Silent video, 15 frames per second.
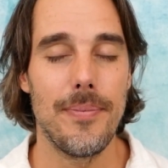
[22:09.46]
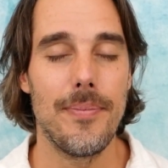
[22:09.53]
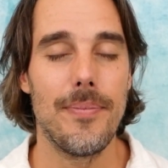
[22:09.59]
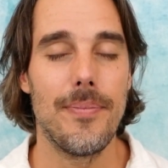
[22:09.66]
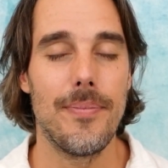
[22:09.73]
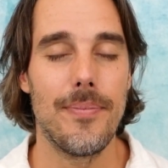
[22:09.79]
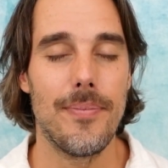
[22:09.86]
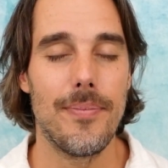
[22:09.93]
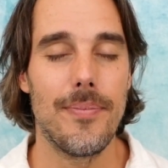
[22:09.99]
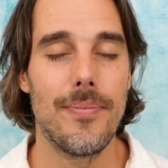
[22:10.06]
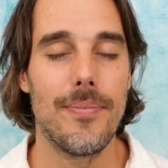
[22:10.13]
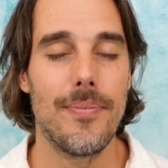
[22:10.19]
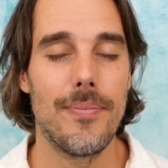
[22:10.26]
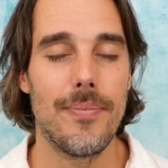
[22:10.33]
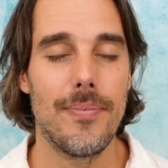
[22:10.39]

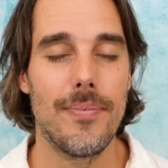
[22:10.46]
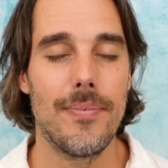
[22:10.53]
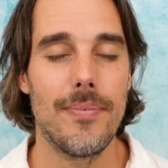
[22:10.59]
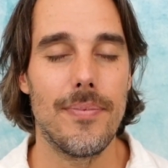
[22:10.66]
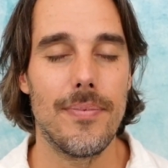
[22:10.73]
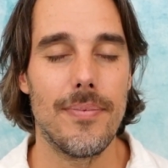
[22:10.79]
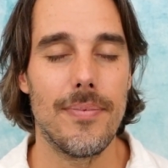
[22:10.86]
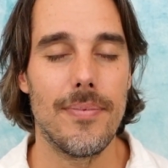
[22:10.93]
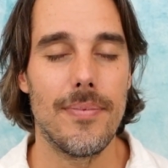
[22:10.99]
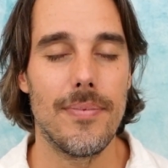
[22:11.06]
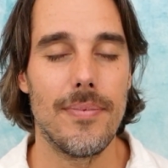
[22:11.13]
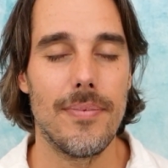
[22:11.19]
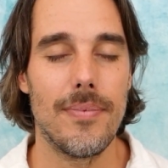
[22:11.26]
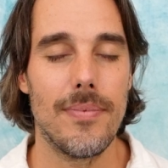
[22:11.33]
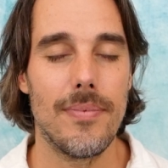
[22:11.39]

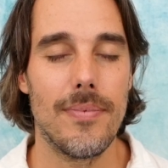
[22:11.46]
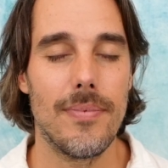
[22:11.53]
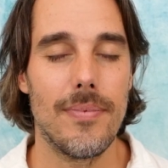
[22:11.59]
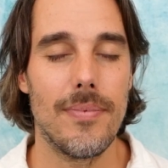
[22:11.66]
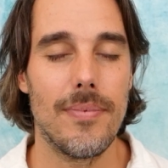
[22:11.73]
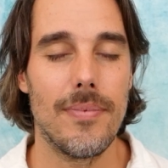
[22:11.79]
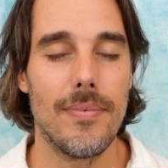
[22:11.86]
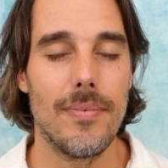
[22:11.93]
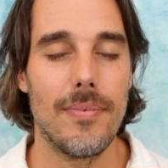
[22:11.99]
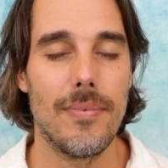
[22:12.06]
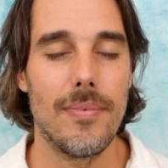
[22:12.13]
Nobody speaks.